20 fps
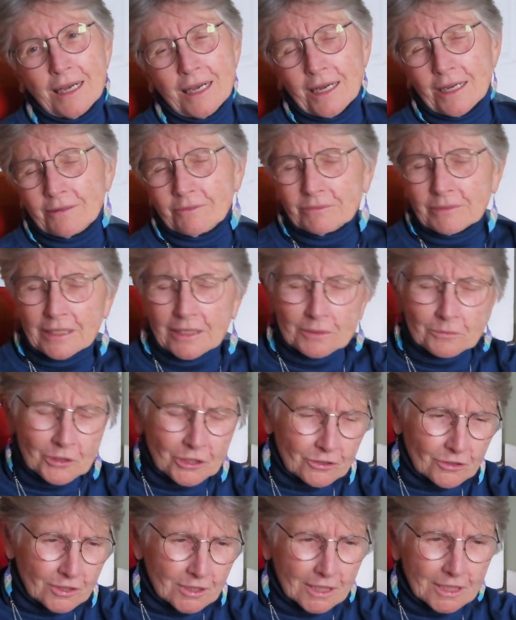I'm
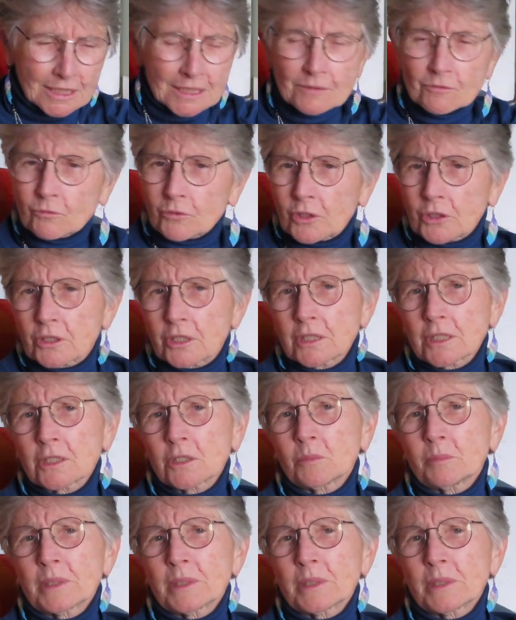interested in work a little